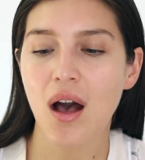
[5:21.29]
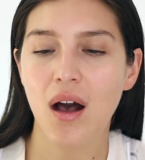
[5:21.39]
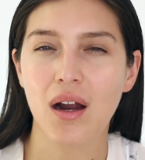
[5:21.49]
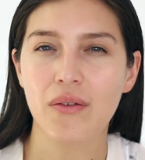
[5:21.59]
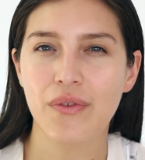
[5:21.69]

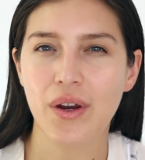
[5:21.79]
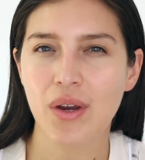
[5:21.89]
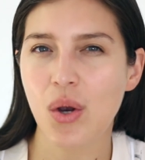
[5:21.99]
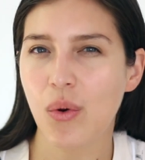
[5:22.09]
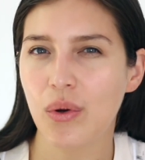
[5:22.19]
are
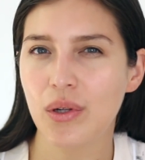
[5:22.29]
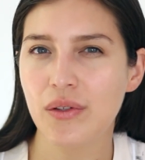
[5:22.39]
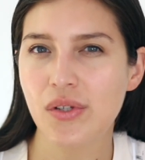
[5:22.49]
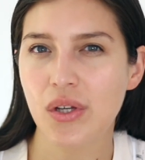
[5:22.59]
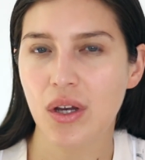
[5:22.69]
very
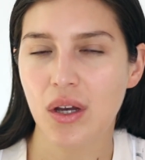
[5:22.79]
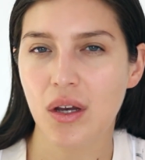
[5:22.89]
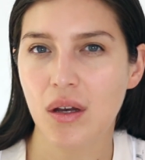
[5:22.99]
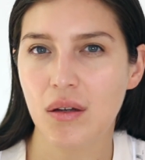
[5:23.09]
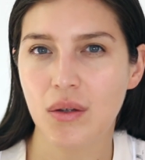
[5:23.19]
cold
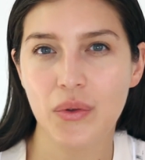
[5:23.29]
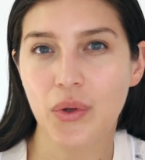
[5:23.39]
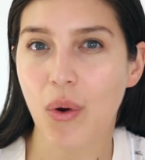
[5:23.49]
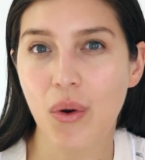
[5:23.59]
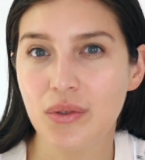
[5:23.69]
on
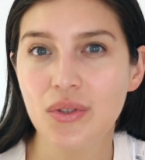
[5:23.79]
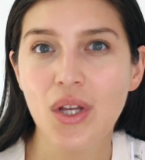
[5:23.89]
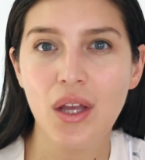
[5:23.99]
their own,